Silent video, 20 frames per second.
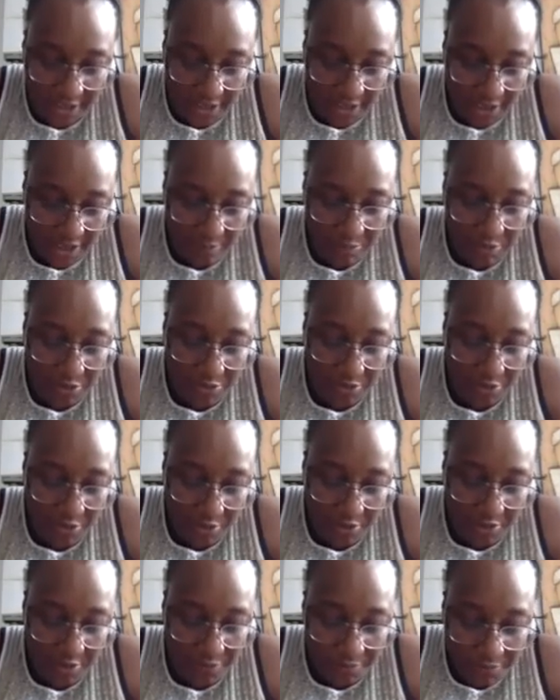I'm doing a
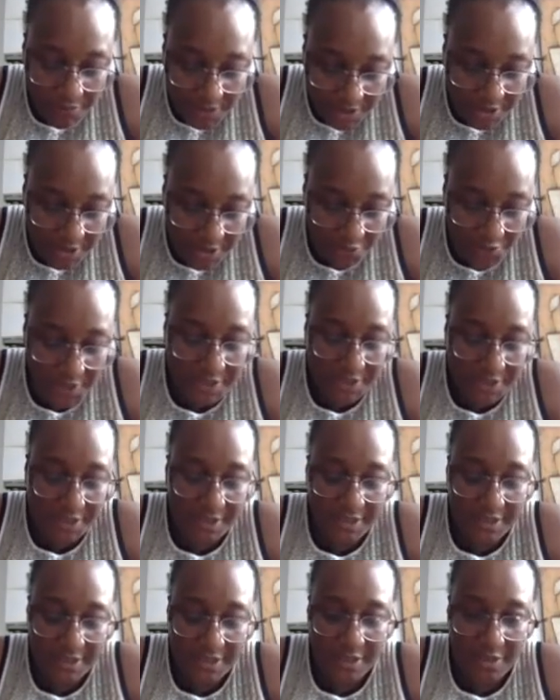lot of video
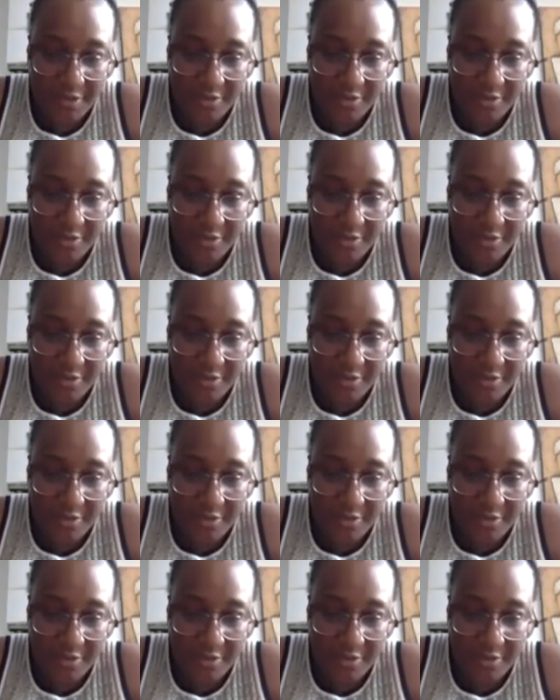editing,